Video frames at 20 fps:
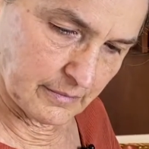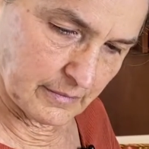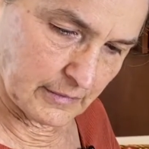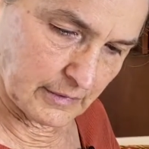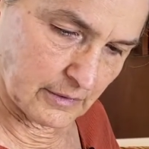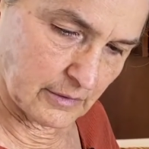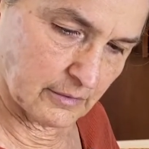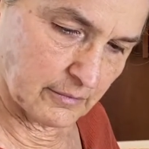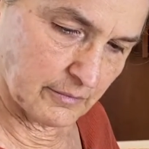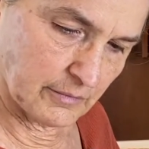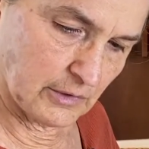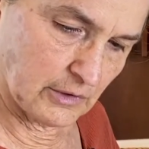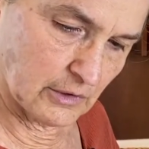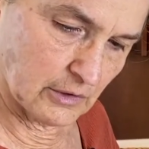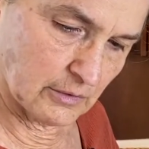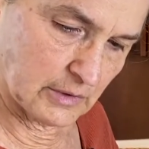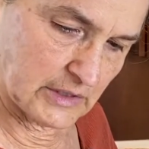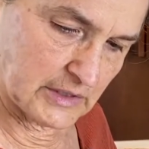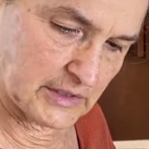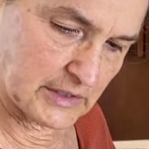Oh, you know
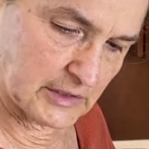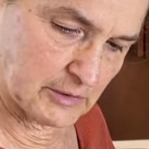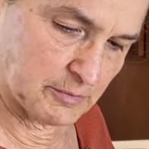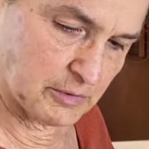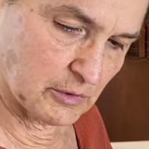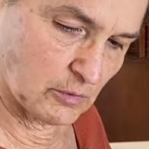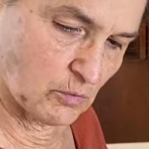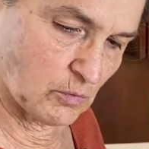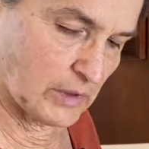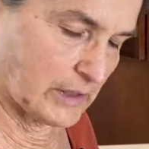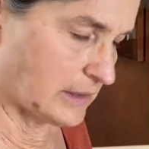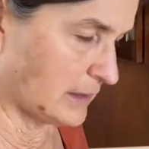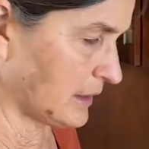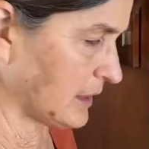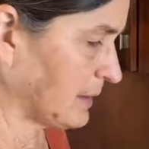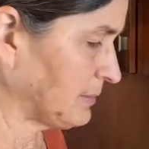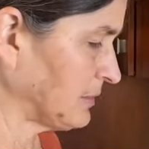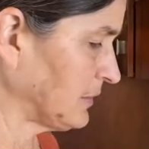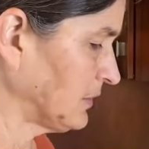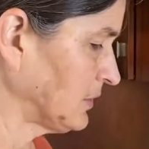what it says? Put 1
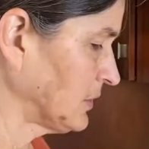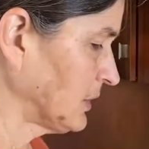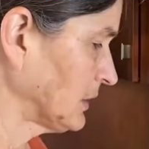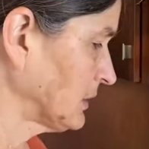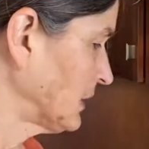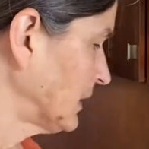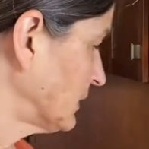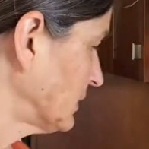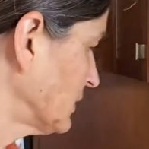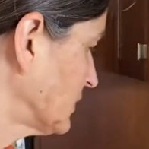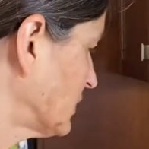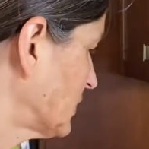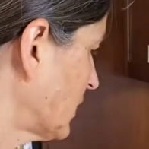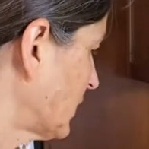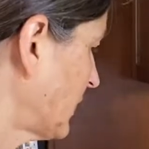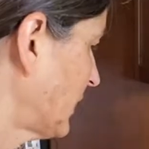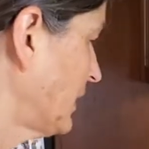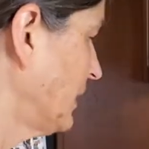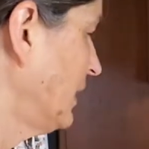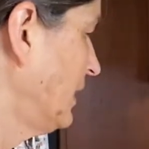cup of cooked lentils.
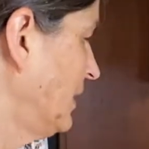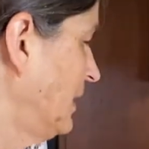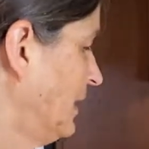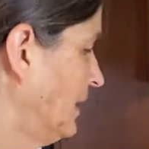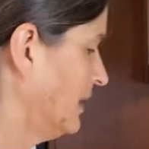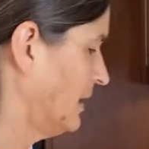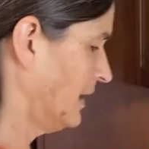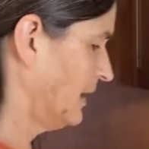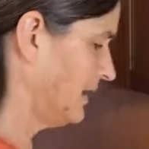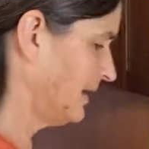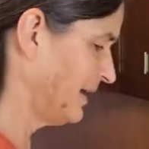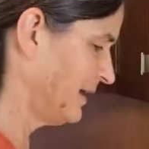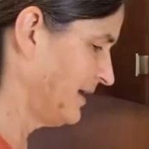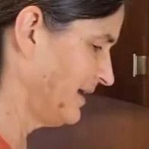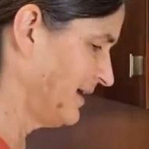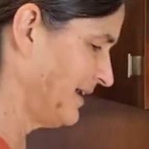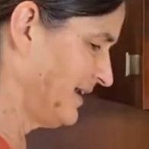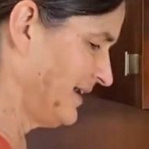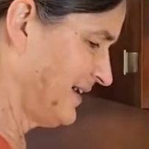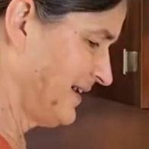Sorry.
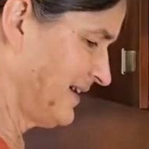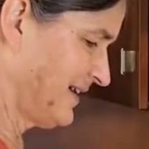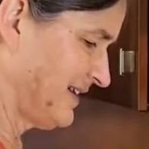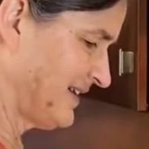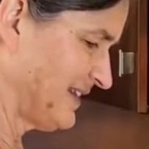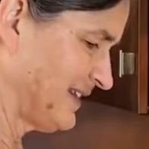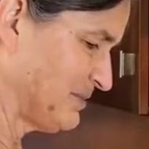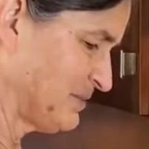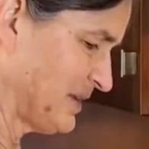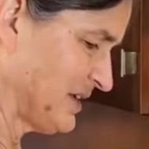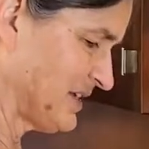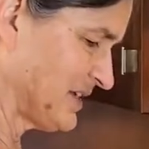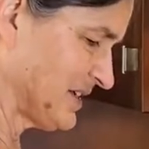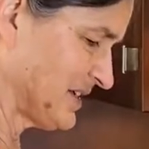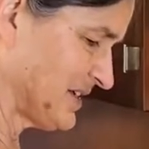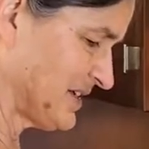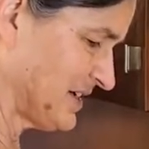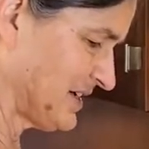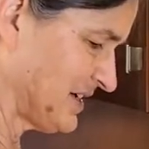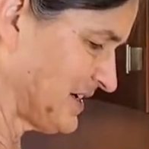Let me
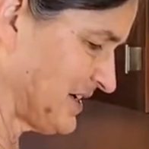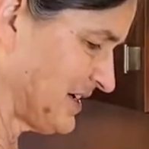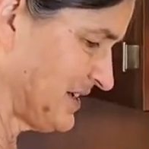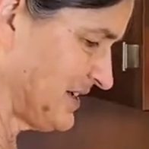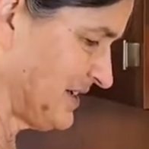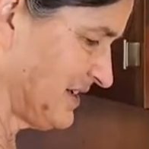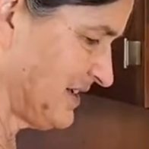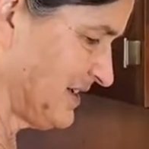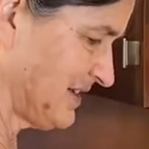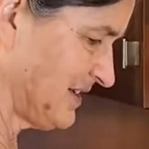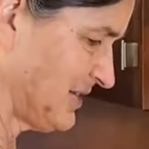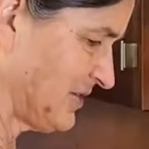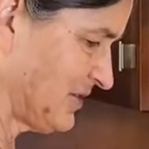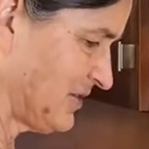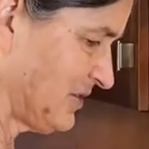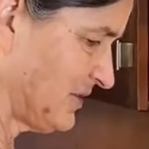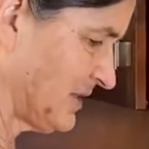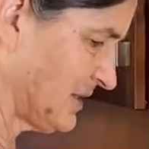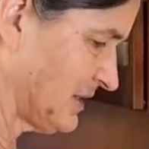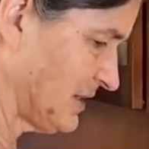just stir
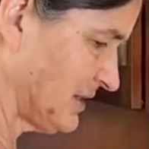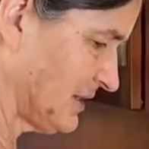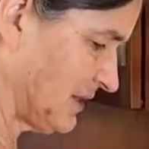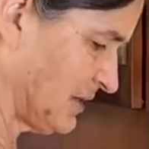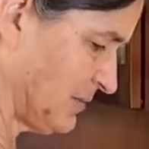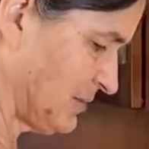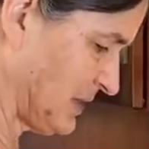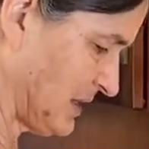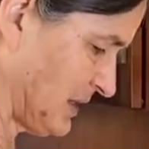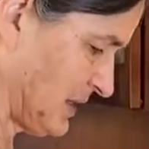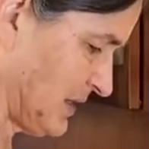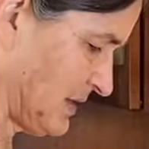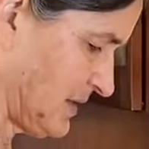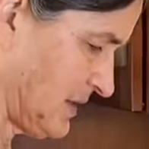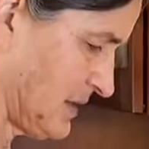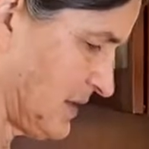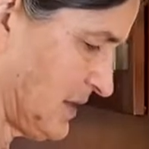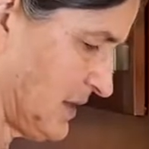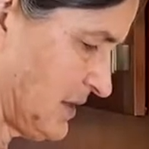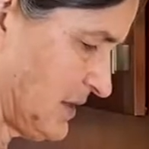this a little bit as this
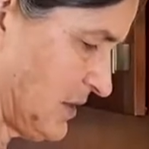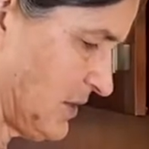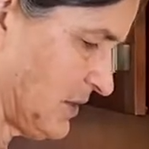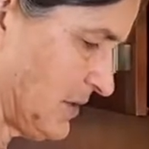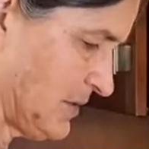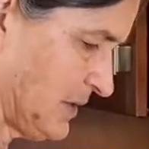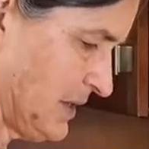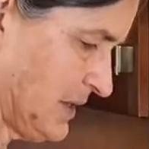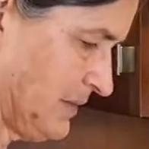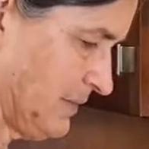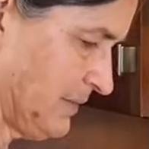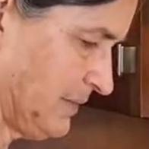gets going.